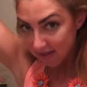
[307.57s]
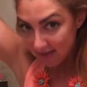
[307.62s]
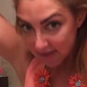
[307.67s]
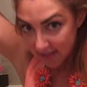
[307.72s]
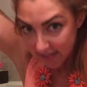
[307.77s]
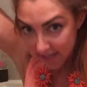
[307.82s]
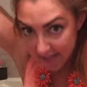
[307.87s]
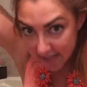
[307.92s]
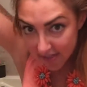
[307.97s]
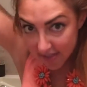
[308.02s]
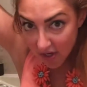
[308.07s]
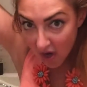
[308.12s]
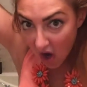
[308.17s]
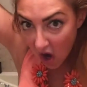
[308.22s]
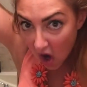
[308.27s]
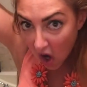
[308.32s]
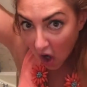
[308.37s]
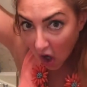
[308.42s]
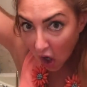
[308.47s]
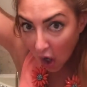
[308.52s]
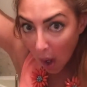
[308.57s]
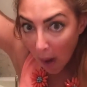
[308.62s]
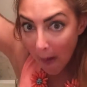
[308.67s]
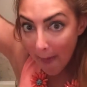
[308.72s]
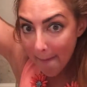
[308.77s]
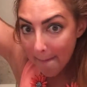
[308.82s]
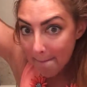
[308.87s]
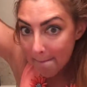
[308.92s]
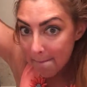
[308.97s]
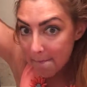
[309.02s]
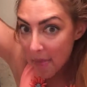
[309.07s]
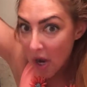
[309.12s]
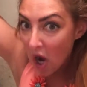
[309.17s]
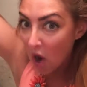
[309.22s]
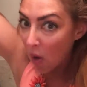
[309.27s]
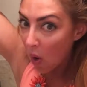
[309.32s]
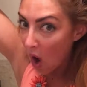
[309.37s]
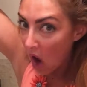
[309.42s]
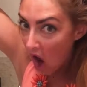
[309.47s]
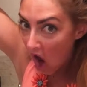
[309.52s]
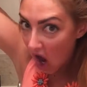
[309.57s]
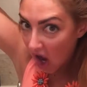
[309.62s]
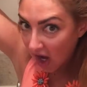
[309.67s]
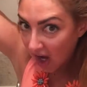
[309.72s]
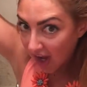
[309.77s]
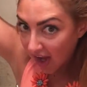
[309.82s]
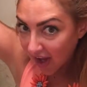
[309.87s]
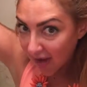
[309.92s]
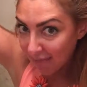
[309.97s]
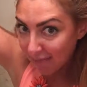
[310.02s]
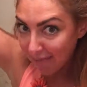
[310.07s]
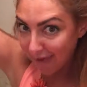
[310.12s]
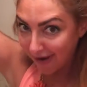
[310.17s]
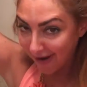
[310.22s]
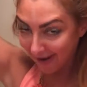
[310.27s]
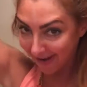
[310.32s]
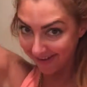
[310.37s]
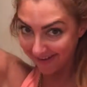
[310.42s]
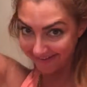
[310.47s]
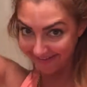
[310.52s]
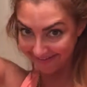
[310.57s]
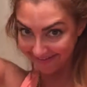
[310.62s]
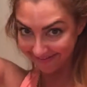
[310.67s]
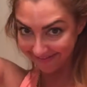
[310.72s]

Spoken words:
This is our mohawk part.